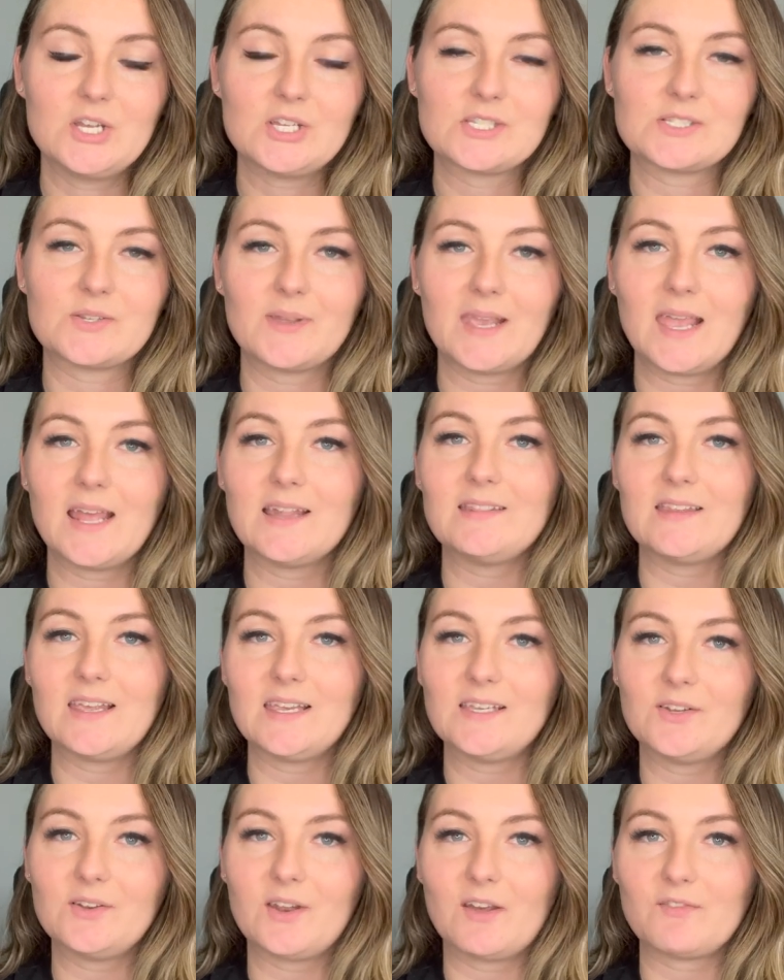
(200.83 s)
So again,
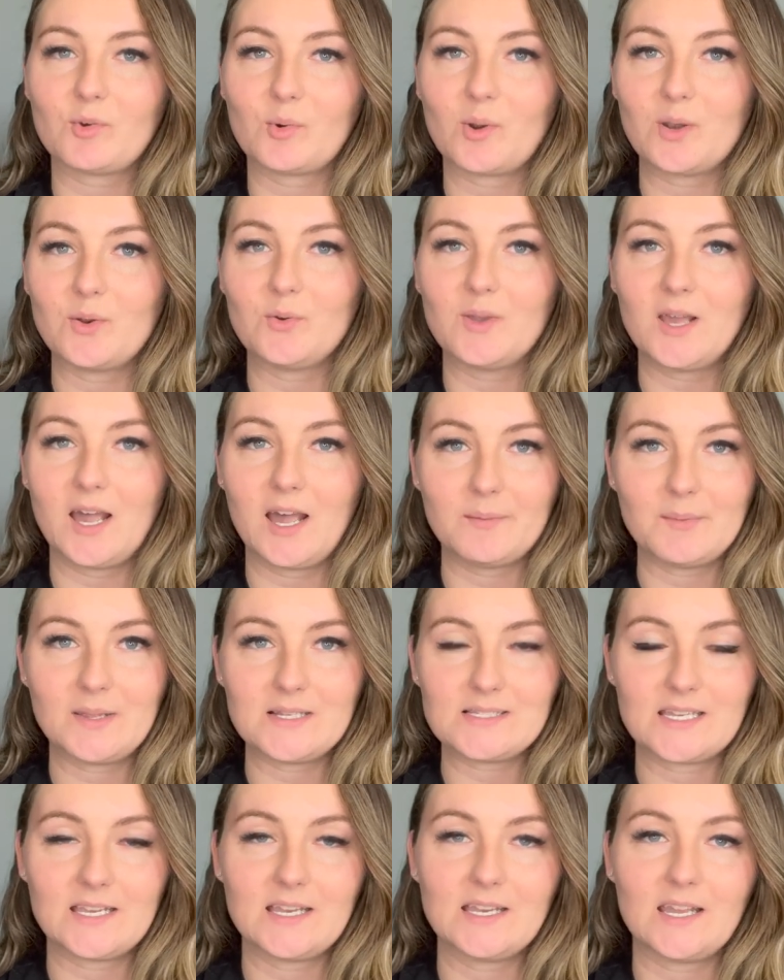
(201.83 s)
thank you to everyone who
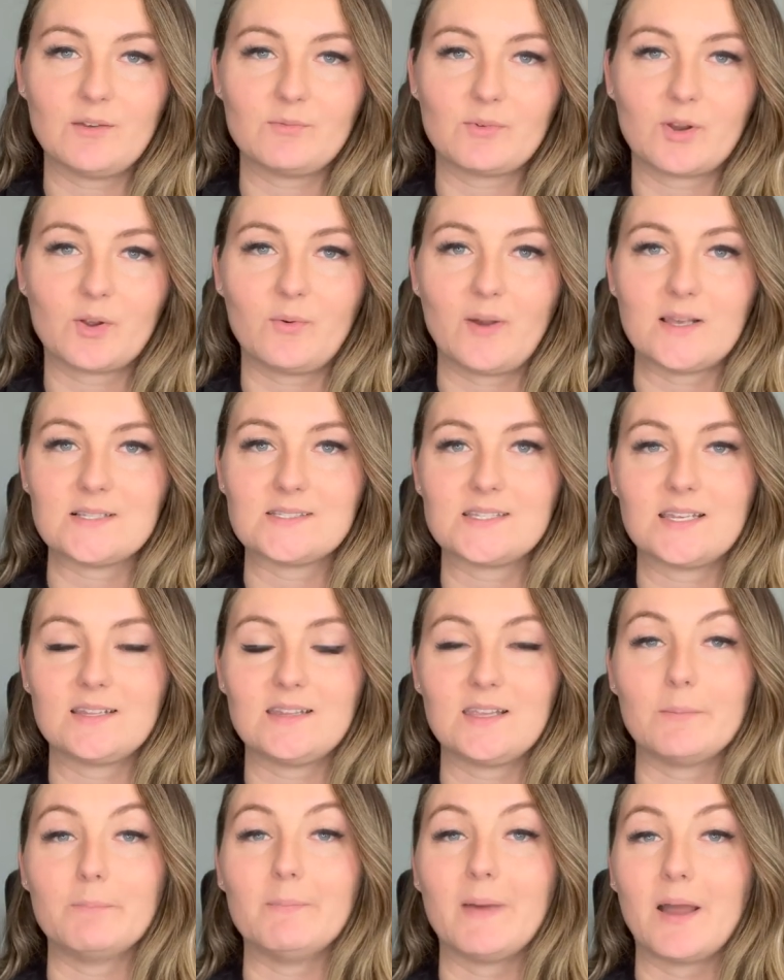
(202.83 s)
commented and requested
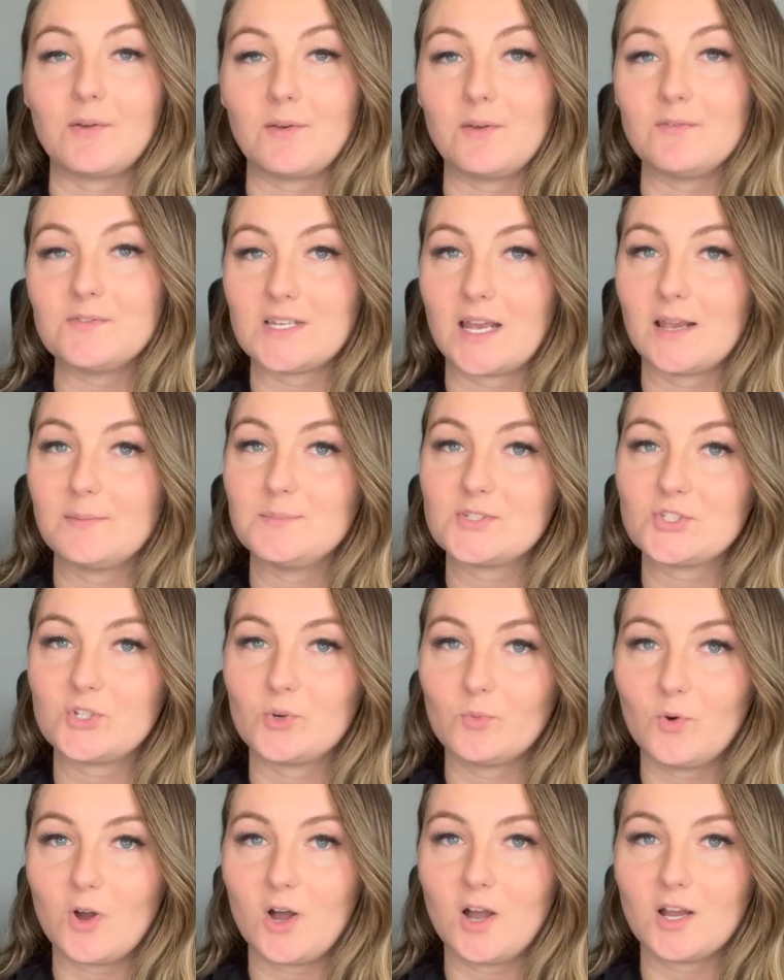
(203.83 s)
the amount of times to
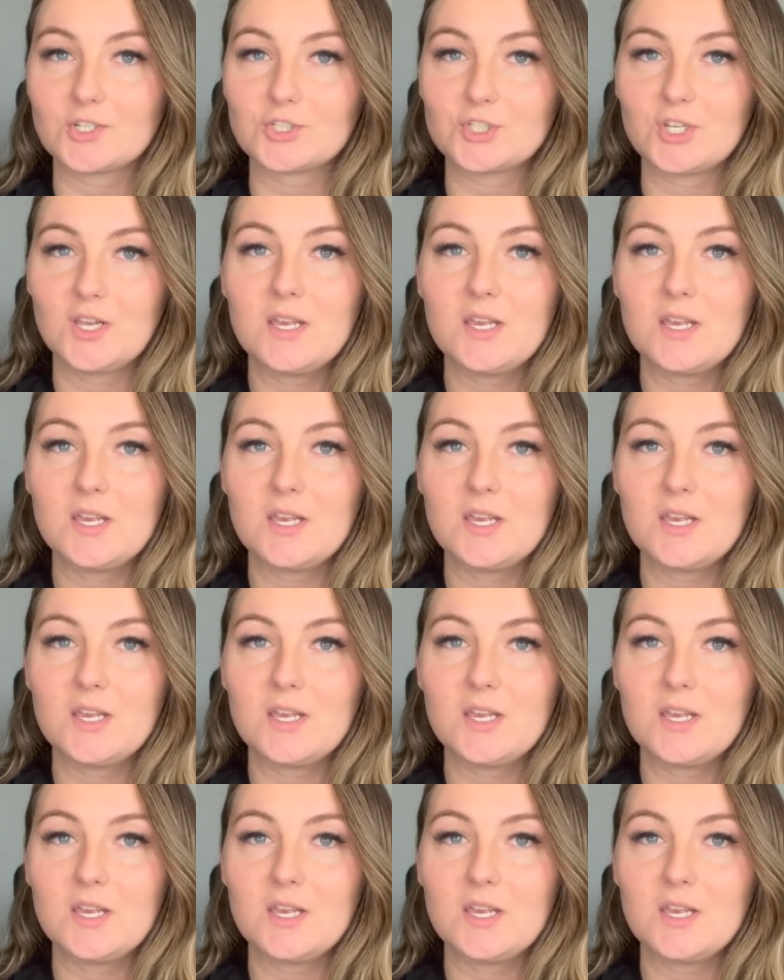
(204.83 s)
wash.